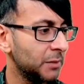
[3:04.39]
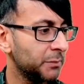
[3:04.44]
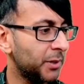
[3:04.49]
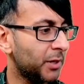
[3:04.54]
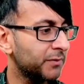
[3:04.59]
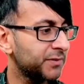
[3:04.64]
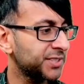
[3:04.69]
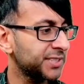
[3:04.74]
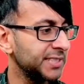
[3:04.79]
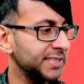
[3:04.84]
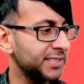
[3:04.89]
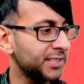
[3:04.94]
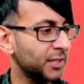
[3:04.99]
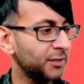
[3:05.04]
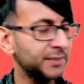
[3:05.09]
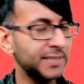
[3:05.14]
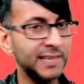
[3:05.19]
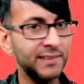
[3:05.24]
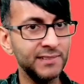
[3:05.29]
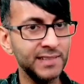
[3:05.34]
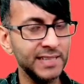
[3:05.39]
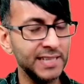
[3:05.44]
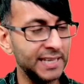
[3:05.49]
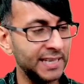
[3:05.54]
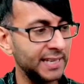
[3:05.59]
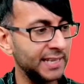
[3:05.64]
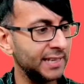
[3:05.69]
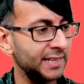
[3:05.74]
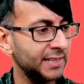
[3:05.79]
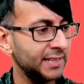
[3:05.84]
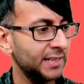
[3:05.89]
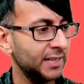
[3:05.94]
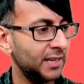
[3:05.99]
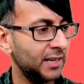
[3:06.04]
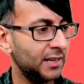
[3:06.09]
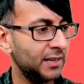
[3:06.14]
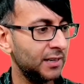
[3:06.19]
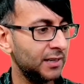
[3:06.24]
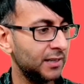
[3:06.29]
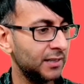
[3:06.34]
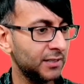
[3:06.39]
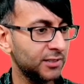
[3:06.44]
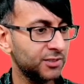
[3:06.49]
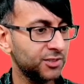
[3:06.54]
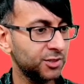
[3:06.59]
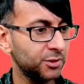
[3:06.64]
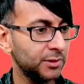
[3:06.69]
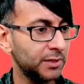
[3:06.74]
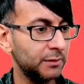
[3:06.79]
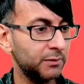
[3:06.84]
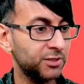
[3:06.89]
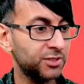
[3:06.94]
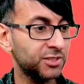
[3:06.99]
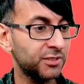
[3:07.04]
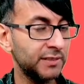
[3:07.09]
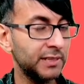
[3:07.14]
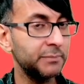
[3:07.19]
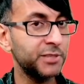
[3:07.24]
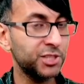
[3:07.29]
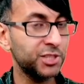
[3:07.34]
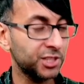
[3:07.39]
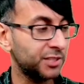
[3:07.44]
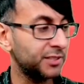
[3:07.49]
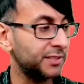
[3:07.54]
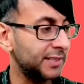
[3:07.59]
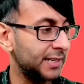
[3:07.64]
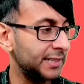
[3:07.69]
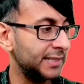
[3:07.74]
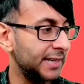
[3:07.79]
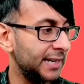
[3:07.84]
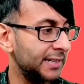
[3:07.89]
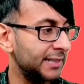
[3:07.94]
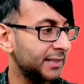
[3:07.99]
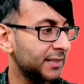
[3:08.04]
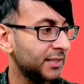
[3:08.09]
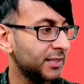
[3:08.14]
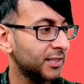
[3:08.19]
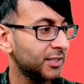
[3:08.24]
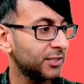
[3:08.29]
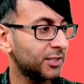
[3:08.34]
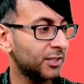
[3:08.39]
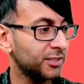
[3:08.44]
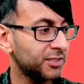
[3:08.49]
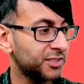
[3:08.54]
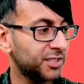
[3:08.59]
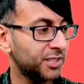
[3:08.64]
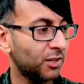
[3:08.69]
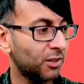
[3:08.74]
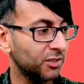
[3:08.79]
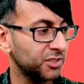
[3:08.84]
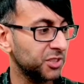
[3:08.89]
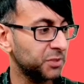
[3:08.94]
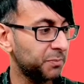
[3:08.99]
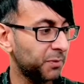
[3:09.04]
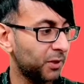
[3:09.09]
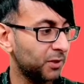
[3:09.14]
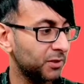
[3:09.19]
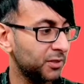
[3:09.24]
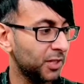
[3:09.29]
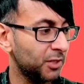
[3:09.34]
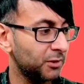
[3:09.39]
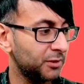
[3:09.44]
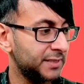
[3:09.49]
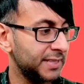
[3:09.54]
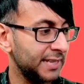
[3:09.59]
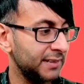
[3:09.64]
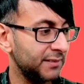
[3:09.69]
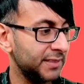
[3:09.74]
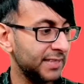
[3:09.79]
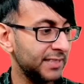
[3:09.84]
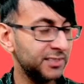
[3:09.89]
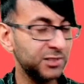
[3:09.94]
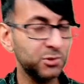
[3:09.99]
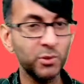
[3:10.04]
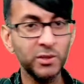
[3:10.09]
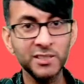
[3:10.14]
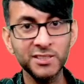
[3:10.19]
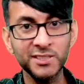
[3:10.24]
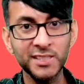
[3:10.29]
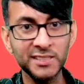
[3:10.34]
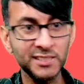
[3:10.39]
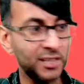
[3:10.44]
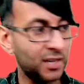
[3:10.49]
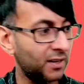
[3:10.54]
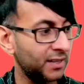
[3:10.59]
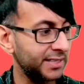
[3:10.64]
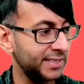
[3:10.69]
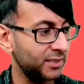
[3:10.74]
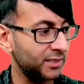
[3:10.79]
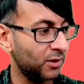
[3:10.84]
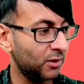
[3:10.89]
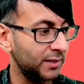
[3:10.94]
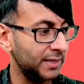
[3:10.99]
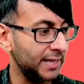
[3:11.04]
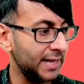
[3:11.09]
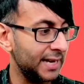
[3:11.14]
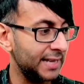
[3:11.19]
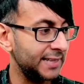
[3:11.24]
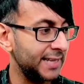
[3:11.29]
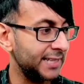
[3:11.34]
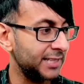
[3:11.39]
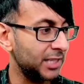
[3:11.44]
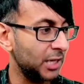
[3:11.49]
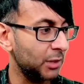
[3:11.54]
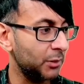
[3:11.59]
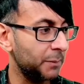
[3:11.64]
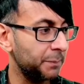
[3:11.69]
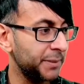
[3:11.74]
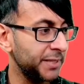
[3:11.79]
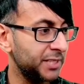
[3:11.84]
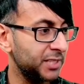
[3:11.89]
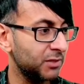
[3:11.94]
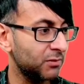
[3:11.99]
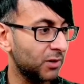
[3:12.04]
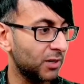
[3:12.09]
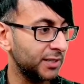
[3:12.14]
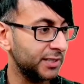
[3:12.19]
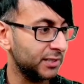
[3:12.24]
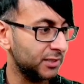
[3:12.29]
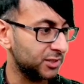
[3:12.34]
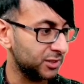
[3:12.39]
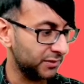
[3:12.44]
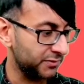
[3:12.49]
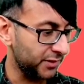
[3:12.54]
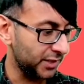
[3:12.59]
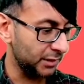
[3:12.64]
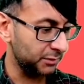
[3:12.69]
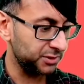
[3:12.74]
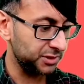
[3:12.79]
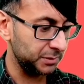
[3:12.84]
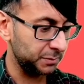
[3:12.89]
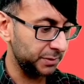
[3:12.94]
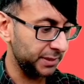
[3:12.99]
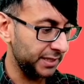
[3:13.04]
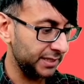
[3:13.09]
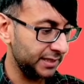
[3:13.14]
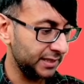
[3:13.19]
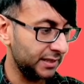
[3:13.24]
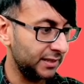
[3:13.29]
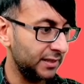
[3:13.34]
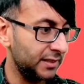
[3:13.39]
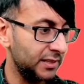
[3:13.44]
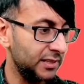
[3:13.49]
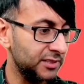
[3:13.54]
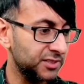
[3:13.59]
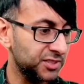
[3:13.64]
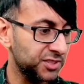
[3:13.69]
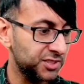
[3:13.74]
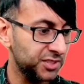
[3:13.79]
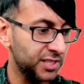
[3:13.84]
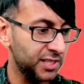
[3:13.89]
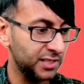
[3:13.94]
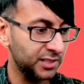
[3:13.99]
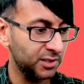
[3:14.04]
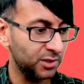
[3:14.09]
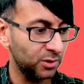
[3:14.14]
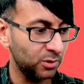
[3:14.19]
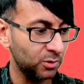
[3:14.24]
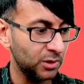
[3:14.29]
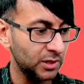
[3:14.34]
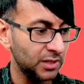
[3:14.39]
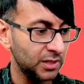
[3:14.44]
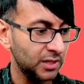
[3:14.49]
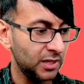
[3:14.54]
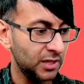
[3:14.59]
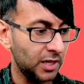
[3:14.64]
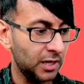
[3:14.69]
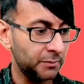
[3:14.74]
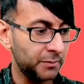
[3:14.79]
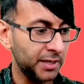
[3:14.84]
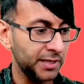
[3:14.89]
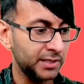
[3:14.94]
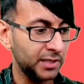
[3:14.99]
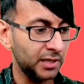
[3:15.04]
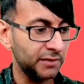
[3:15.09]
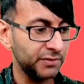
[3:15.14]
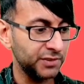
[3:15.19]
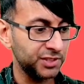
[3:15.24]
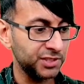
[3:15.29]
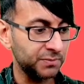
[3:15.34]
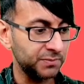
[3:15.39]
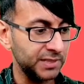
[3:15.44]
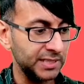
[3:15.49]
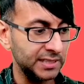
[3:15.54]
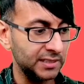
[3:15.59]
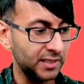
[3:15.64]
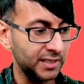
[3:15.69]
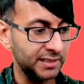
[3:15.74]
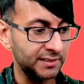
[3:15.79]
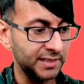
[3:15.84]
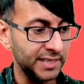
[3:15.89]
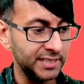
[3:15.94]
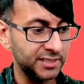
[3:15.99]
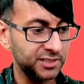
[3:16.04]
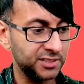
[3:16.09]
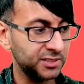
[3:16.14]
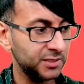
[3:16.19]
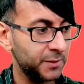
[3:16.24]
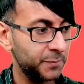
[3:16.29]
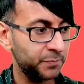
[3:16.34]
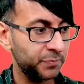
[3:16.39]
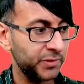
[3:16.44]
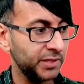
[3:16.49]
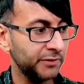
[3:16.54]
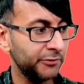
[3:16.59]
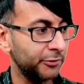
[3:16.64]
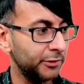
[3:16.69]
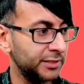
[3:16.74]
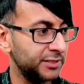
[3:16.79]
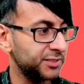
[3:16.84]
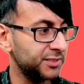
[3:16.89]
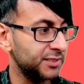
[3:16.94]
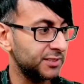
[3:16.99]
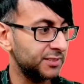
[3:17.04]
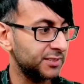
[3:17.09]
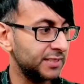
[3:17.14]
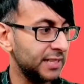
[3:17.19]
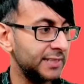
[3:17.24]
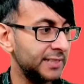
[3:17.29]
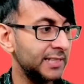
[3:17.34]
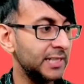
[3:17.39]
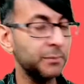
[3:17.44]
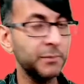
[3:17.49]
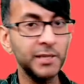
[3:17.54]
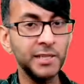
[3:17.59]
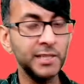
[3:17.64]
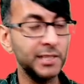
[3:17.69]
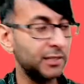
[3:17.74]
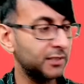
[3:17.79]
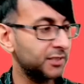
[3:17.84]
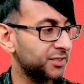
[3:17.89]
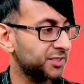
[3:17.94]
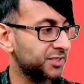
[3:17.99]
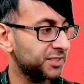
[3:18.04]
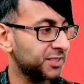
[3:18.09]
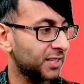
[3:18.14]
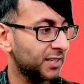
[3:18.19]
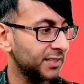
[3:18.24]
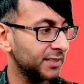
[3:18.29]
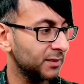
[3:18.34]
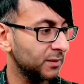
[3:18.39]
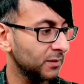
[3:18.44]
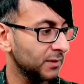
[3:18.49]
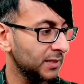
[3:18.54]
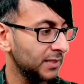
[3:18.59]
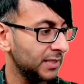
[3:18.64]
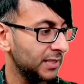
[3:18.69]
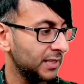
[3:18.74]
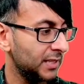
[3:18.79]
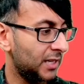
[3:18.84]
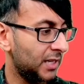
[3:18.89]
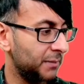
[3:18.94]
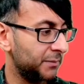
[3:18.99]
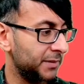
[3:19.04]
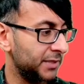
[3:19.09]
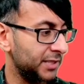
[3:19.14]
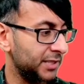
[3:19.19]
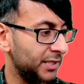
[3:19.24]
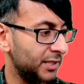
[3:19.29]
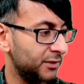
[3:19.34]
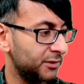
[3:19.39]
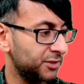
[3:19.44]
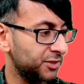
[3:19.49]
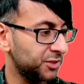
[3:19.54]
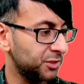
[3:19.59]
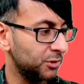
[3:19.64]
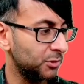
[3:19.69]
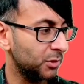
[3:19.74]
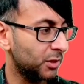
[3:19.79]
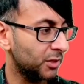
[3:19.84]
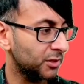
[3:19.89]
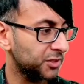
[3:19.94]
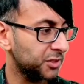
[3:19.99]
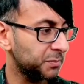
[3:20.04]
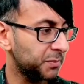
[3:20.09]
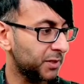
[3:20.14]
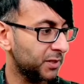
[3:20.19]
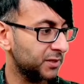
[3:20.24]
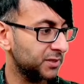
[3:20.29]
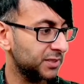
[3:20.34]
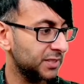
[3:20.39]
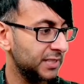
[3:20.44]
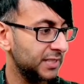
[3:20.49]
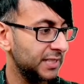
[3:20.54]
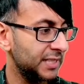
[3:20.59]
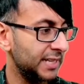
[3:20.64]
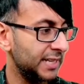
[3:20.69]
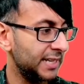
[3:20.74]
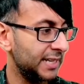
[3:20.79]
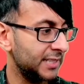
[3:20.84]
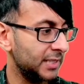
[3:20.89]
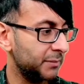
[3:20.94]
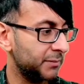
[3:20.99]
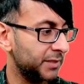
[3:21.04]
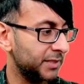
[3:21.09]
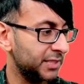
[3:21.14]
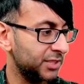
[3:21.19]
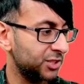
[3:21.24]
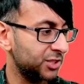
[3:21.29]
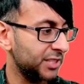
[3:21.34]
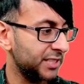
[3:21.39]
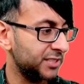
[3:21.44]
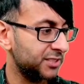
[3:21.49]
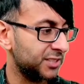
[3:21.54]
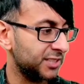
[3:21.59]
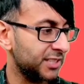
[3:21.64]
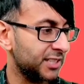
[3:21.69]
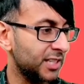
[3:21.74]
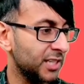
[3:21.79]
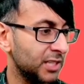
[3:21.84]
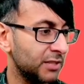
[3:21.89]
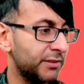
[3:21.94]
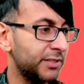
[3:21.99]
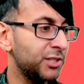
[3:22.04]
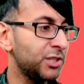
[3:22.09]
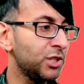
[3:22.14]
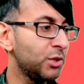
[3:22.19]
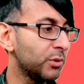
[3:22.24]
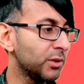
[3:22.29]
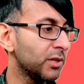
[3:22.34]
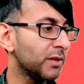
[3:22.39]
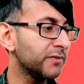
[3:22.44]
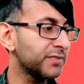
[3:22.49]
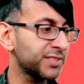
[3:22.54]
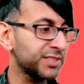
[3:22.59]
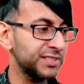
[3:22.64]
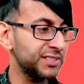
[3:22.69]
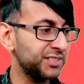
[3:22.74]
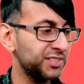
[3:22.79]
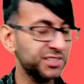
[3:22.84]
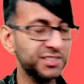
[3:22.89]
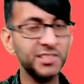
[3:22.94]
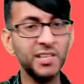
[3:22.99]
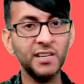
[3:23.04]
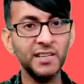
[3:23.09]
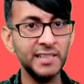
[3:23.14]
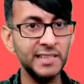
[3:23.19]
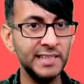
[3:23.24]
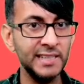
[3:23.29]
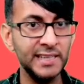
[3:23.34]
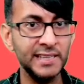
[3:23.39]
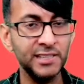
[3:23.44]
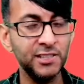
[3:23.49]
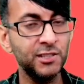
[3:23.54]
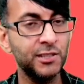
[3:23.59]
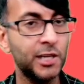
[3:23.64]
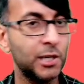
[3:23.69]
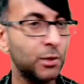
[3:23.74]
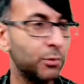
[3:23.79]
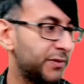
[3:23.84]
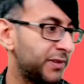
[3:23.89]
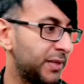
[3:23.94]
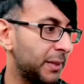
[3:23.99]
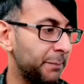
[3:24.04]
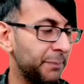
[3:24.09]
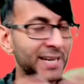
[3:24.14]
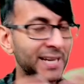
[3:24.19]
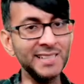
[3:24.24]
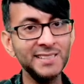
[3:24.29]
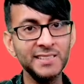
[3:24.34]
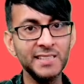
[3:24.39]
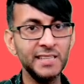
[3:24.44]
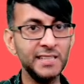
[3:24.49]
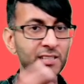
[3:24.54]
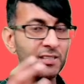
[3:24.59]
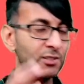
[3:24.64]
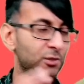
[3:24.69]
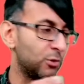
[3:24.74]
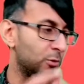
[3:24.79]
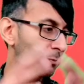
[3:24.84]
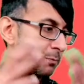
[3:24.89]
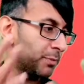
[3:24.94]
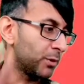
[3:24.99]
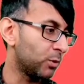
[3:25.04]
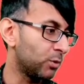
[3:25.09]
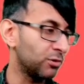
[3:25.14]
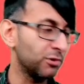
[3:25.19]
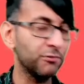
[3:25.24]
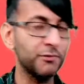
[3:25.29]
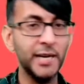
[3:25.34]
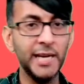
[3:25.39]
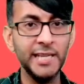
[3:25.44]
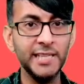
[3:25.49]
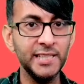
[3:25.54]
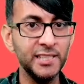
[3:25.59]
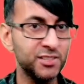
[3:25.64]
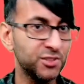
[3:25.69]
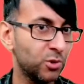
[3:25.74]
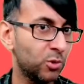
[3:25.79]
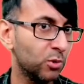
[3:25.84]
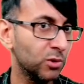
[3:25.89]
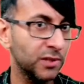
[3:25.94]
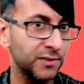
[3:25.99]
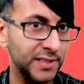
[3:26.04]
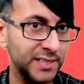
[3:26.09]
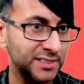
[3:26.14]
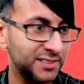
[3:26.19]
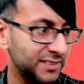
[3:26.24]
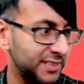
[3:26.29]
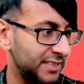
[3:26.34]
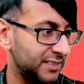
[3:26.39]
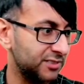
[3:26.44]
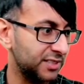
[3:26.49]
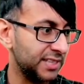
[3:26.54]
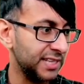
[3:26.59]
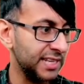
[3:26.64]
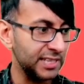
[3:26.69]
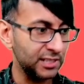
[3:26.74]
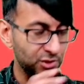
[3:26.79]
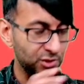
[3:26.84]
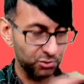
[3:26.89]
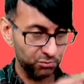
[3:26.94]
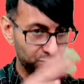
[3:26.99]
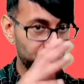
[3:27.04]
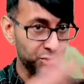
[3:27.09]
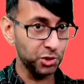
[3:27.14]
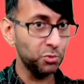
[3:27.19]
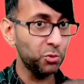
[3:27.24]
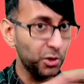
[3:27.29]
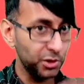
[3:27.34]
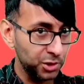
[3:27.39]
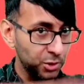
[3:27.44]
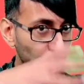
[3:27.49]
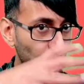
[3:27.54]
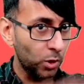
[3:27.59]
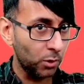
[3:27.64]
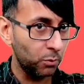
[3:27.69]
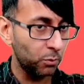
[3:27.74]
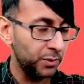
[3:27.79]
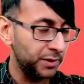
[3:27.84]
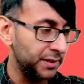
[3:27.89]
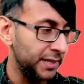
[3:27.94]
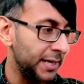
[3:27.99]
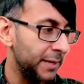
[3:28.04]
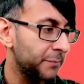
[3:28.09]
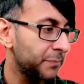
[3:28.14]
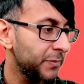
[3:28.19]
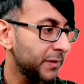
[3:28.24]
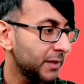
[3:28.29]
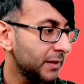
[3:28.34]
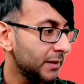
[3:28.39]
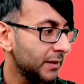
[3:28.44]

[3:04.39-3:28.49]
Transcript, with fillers: But obviously, go down here uh, to, sorry, let me show you that again. Go to your hotspot, go down here to where it says icon, and then go and pick your icon. So if I was to pick a circle, I might go for something like this for instance. And then I'm going to go to style, I'm going to go to hotspot, and I'm going to change the color. And you will obviously style it, you know, with your padding, your border radius, all of these things. Okay, do what you want with it.